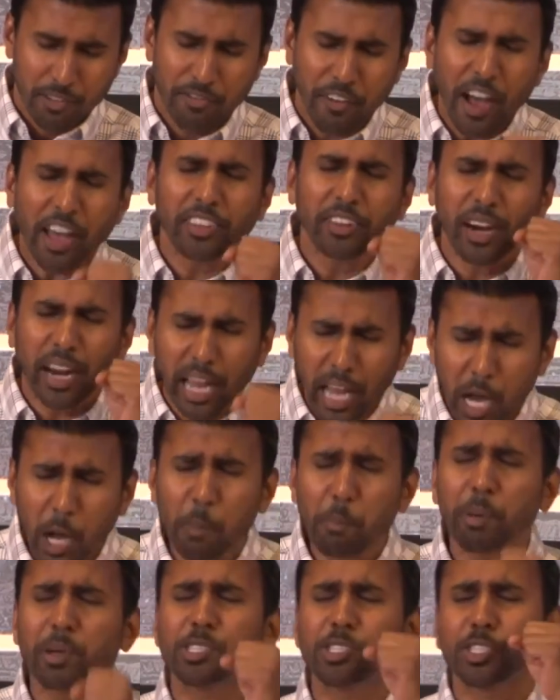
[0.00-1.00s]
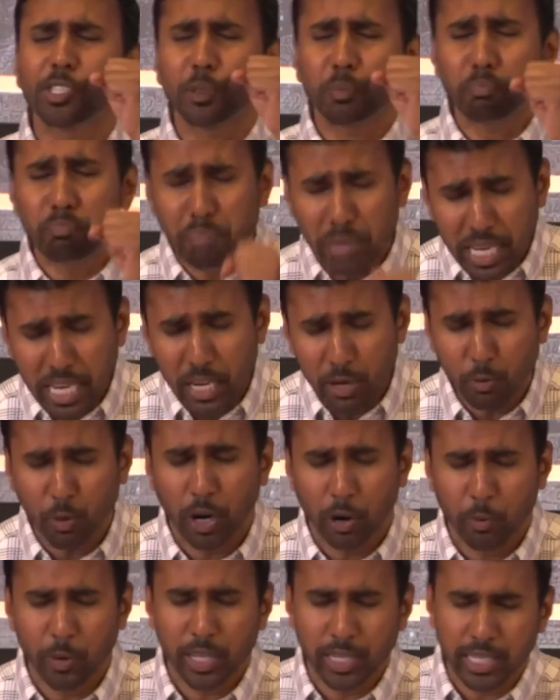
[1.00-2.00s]
Father, help us to be
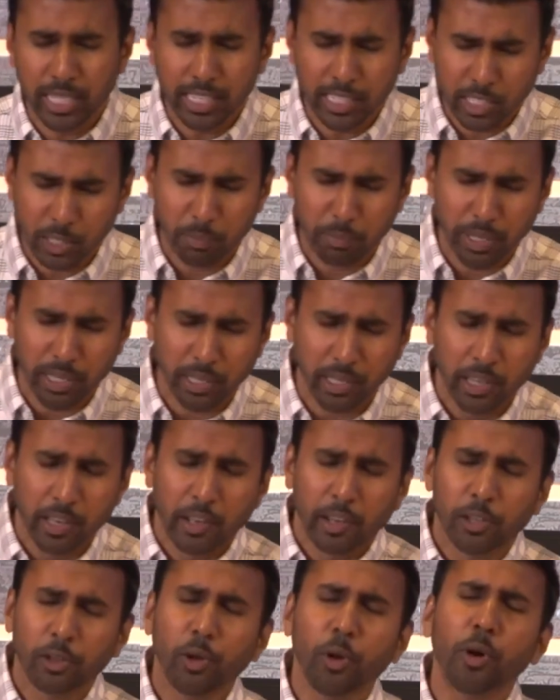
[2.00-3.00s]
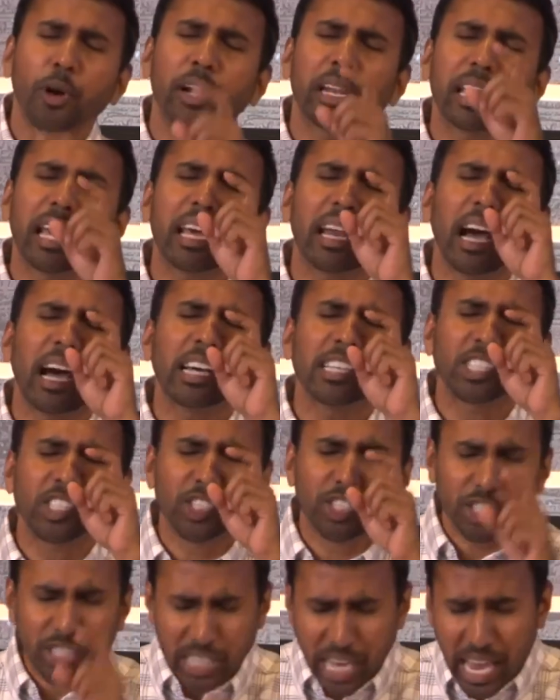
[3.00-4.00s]
where we need to be. Lord, let
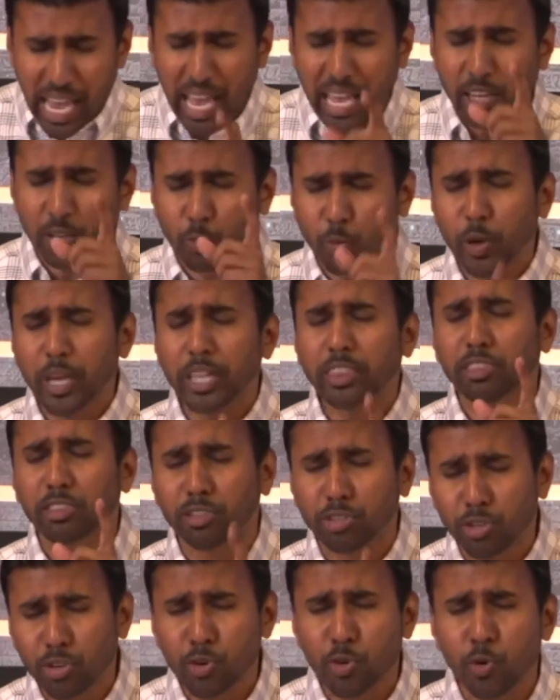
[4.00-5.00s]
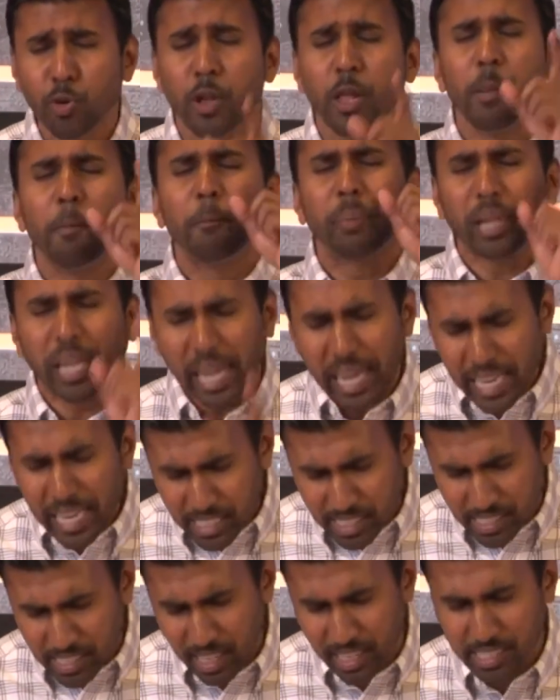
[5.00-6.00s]
us stand with you.
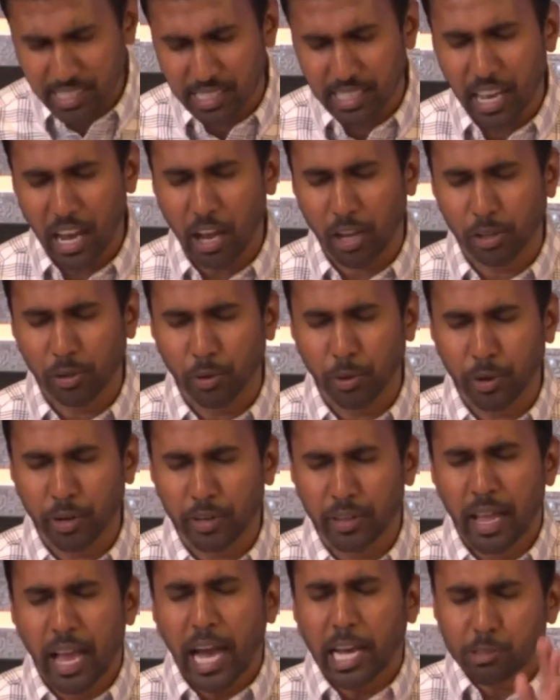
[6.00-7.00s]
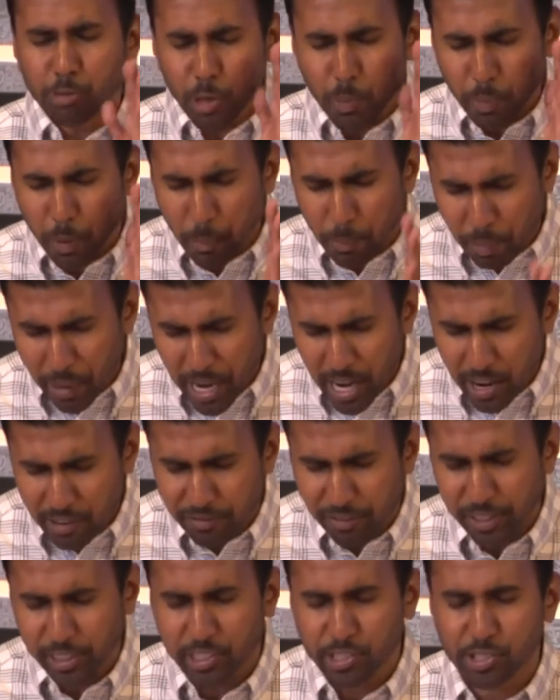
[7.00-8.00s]
Place us now, Lord, as we prepare
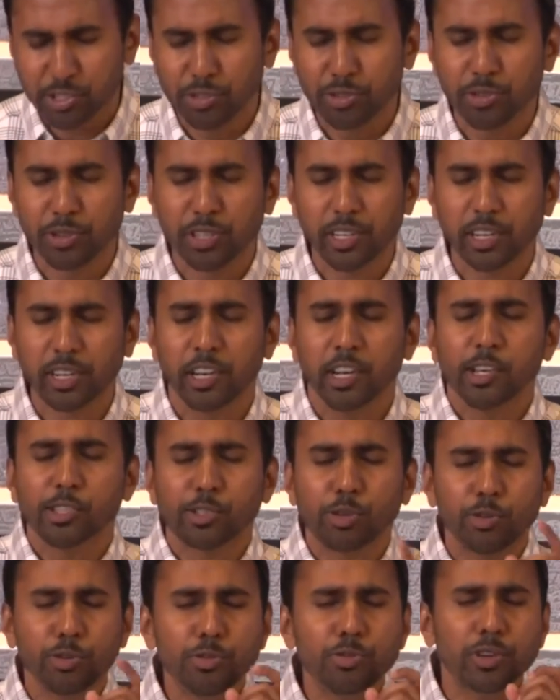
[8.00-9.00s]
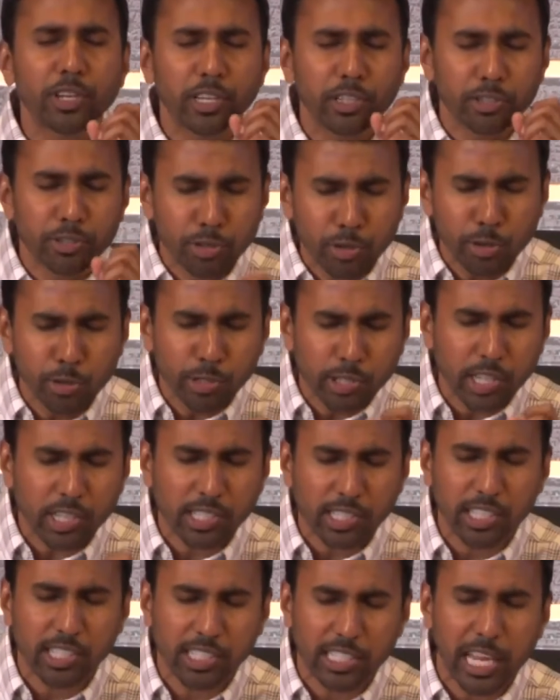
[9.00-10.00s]
for this new year, so you can use
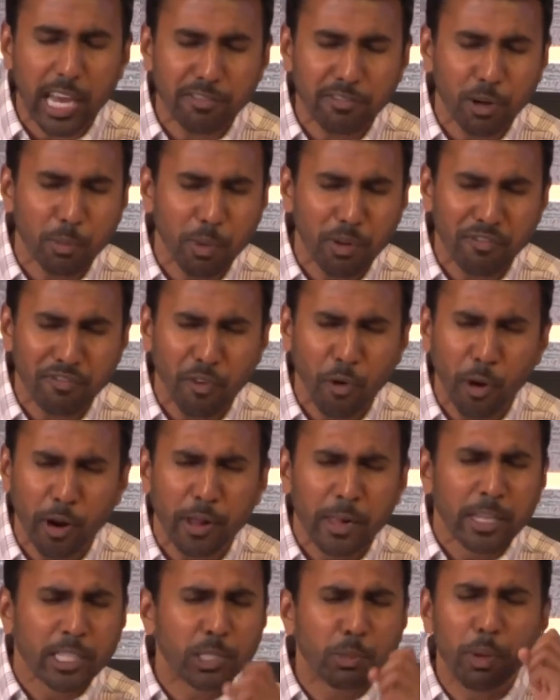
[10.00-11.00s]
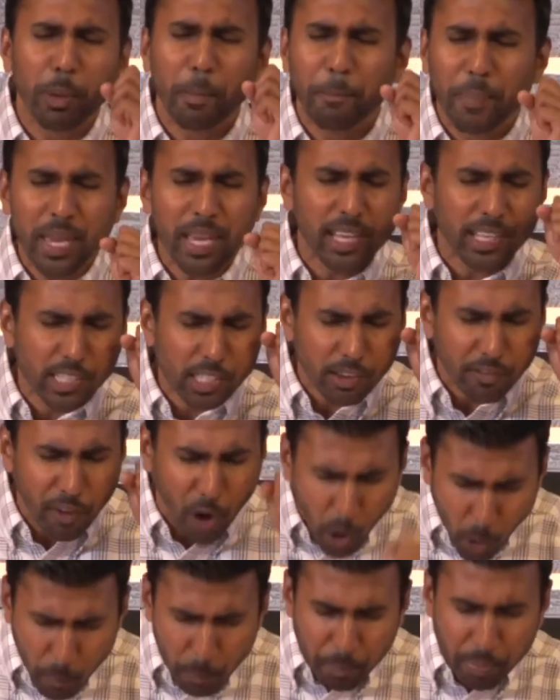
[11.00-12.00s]
us as never before to be beacons of
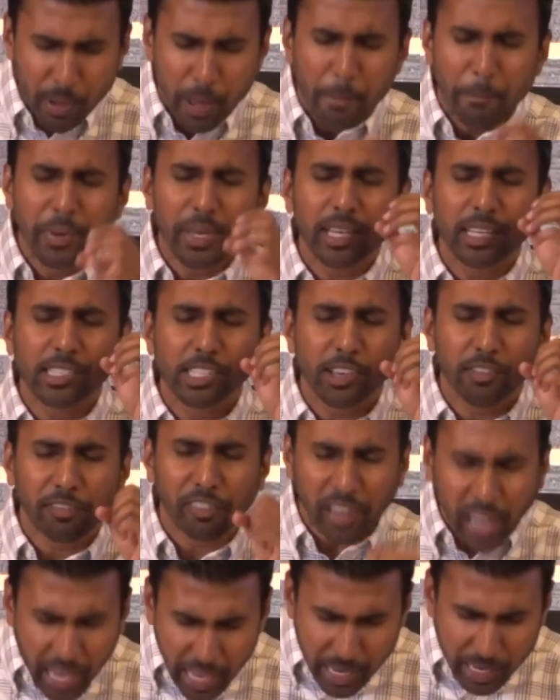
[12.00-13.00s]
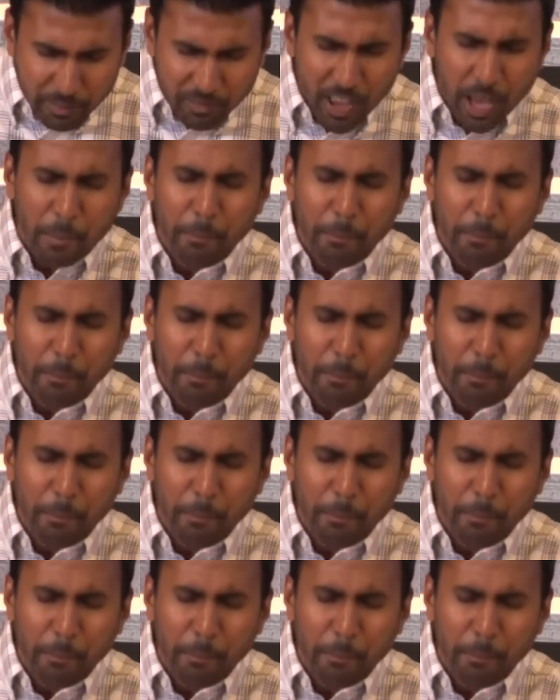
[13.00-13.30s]
hope, beacons of light,